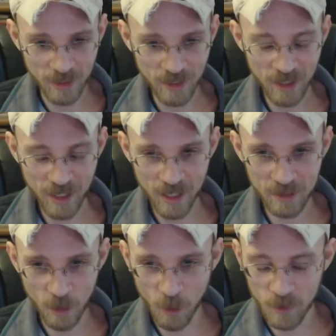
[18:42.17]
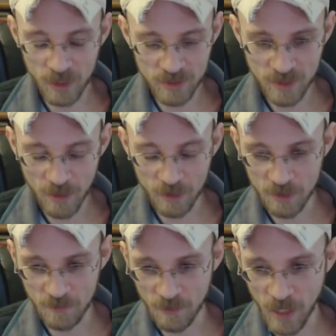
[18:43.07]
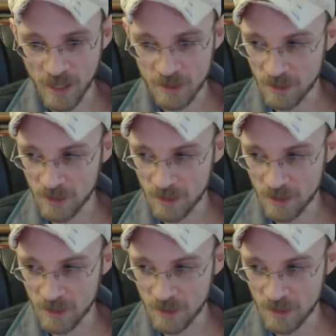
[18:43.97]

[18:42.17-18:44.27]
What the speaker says: And they're all really stylish and flashy.